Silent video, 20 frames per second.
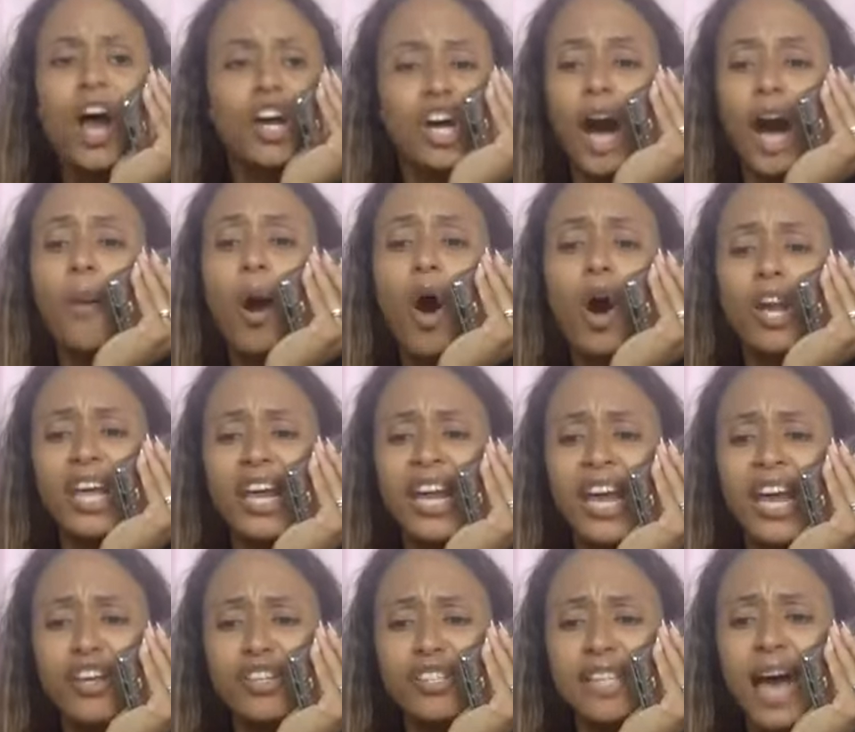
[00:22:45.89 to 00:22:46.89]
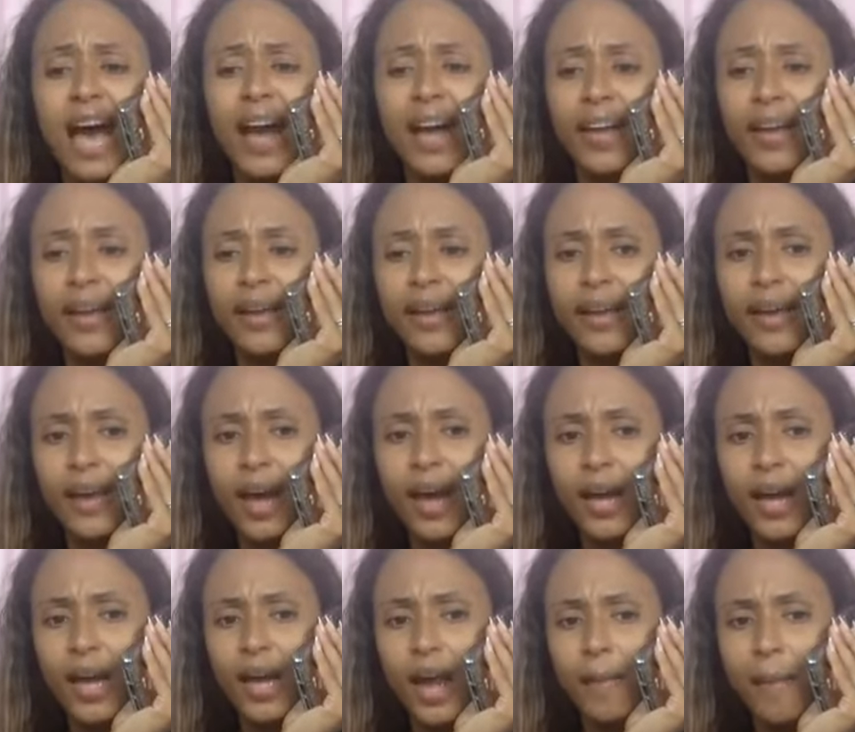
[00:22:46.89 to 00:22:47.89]
Come on in here, Zion.
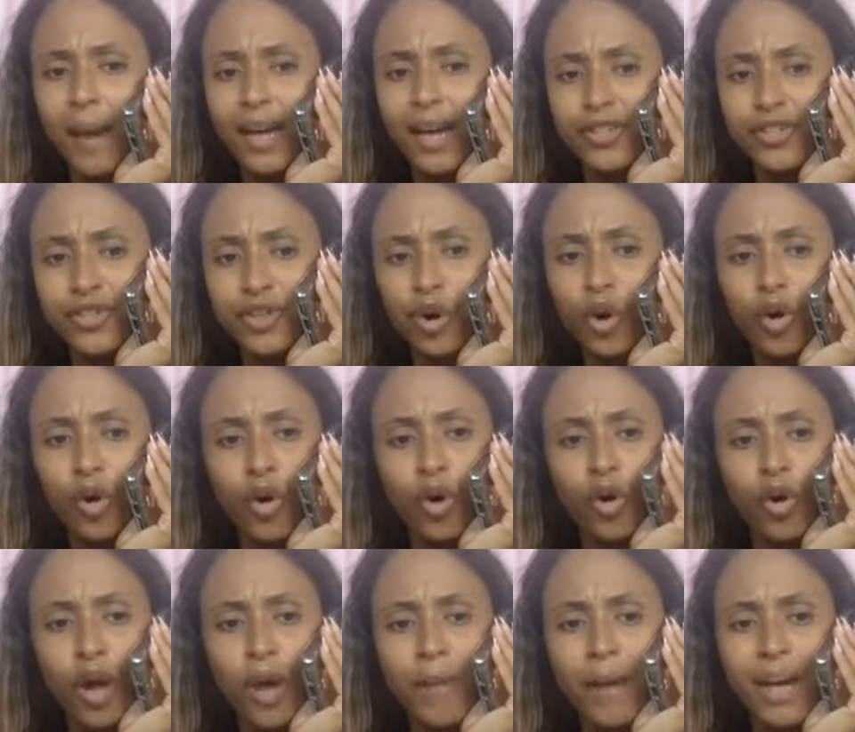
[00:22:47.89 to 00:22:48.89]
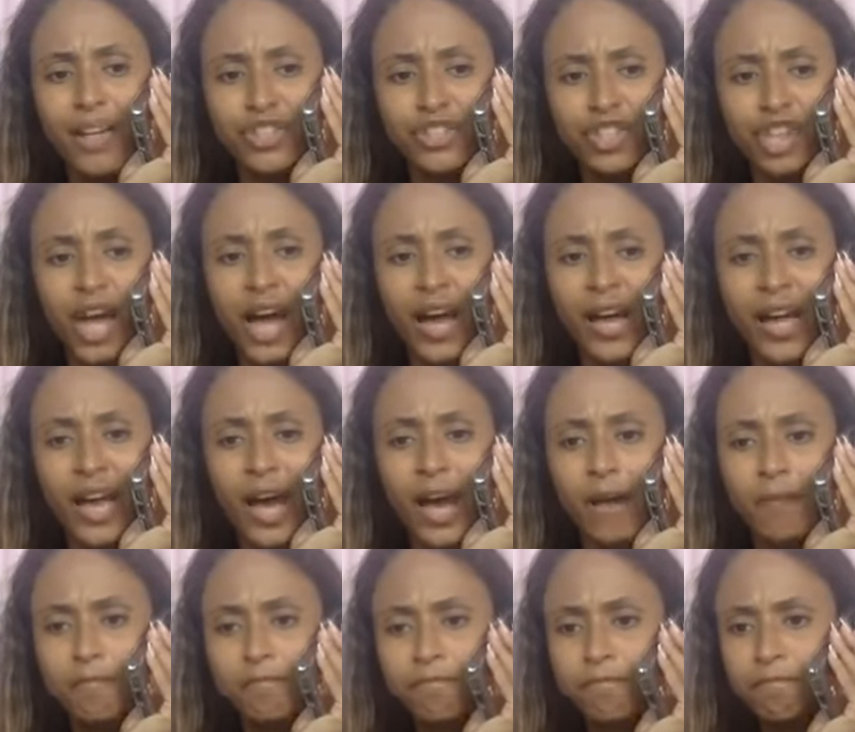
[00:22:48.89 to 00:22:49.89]
Iyana rabaso
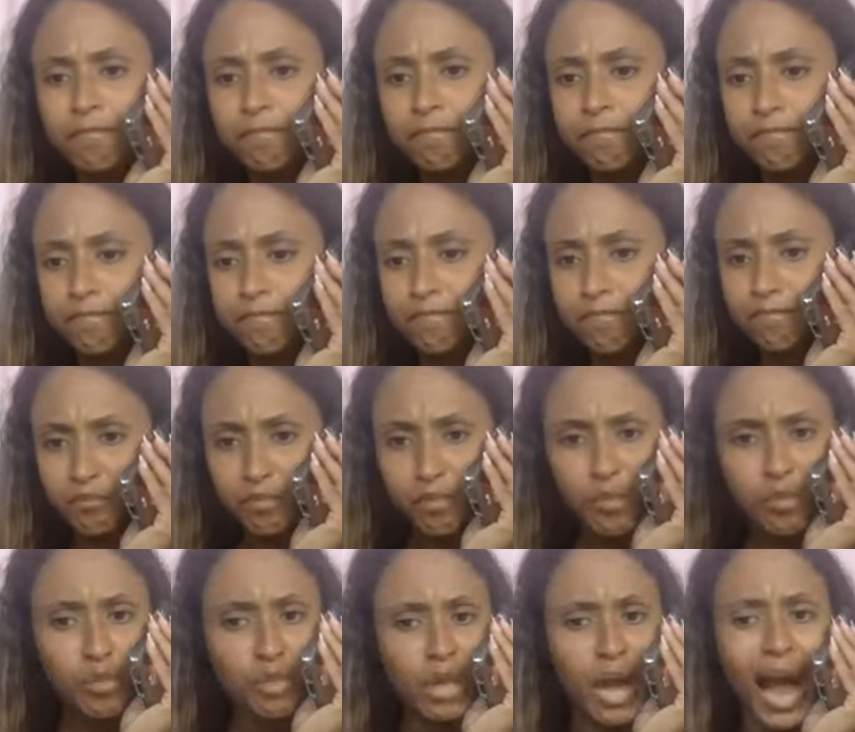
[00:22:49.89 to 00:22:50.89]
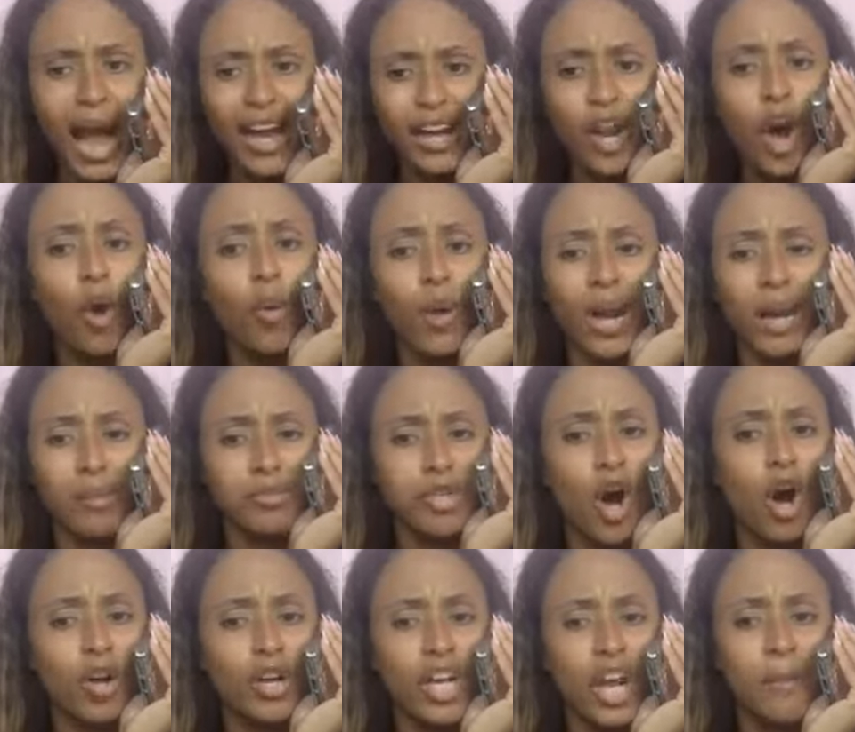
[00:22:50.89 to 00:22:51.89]
korabashaya. I know what I'm
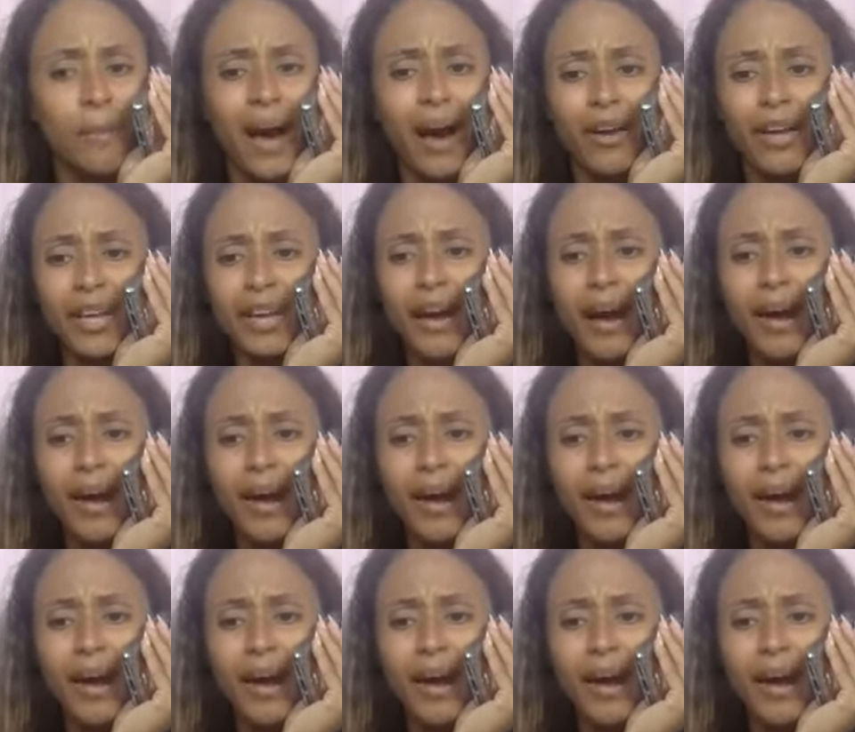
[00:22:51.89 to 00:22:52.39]
talking about.